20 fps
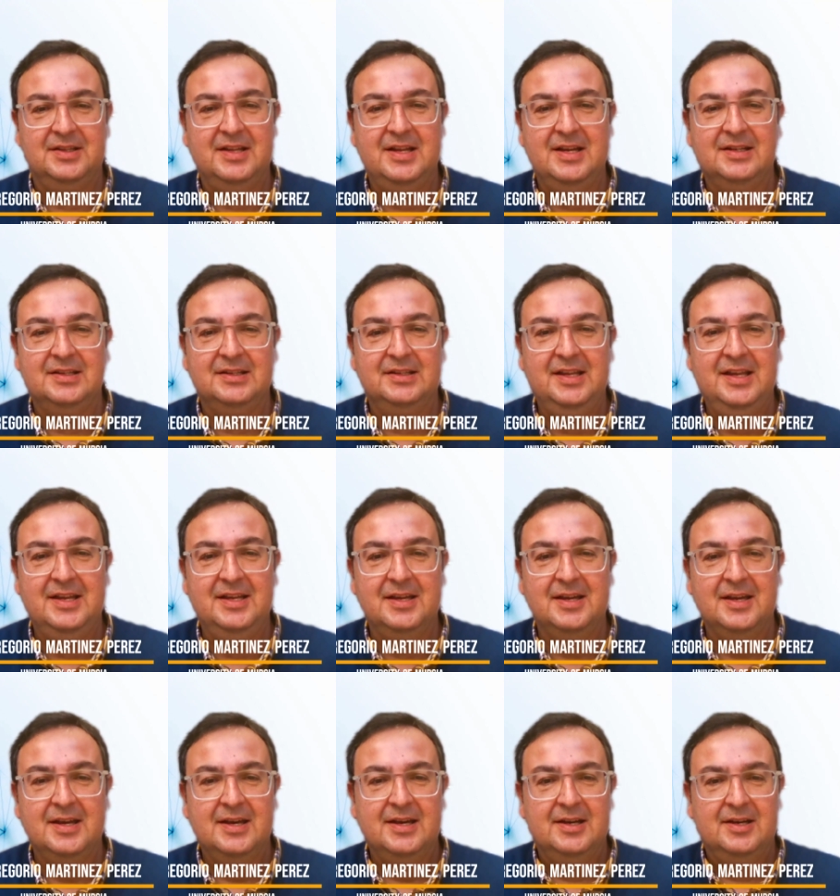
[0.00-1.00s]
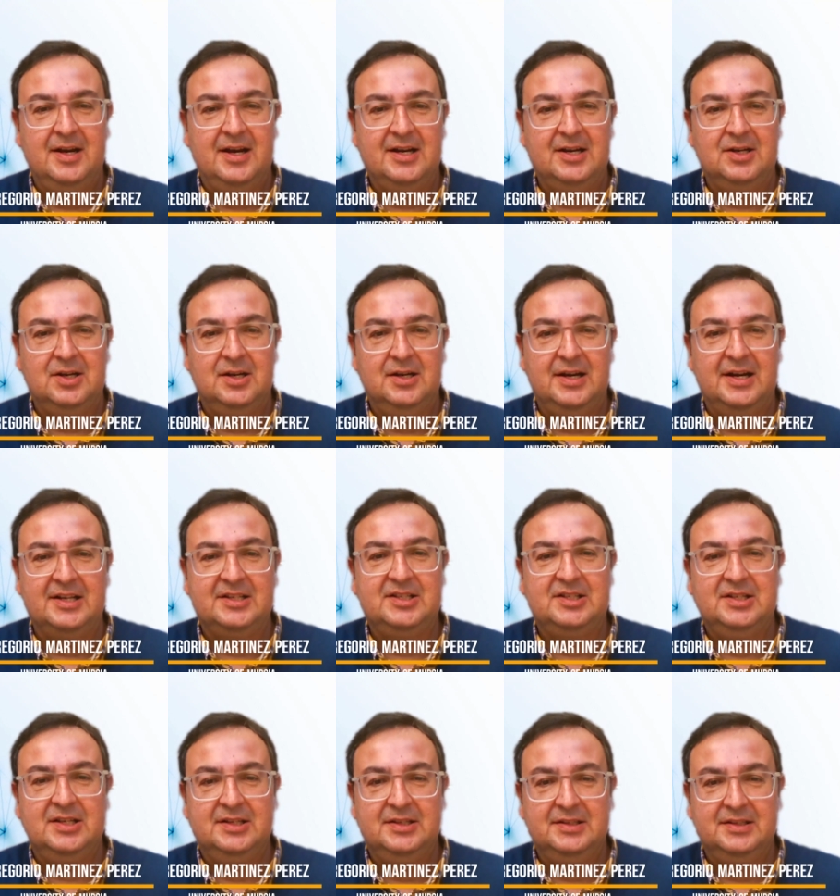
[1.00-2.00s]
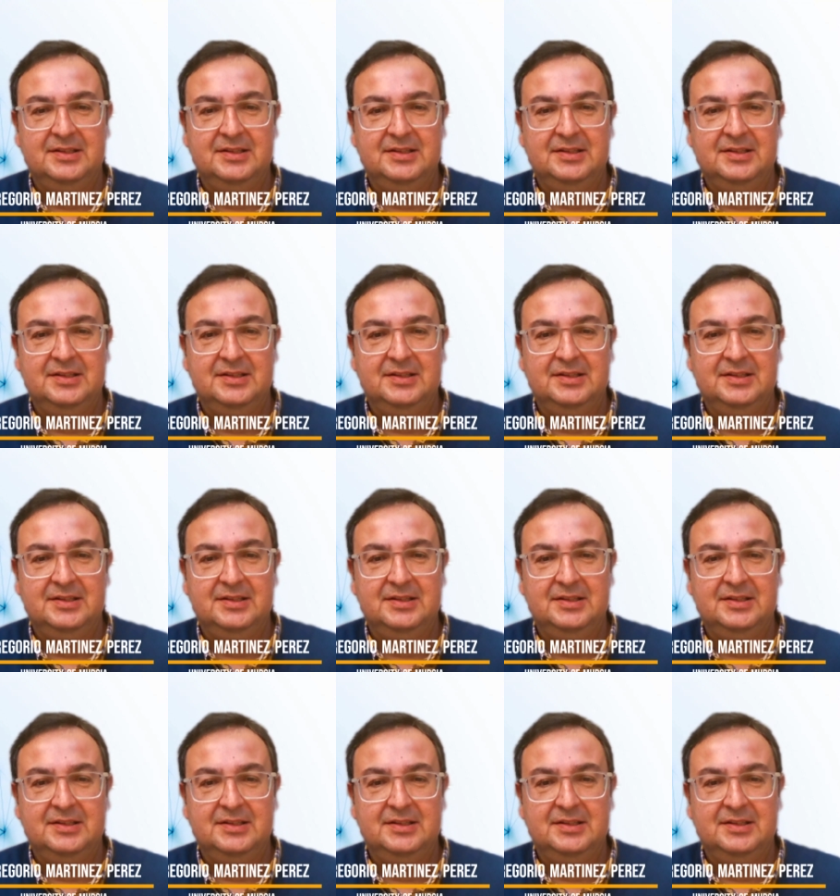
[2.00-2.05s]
DLT uh, as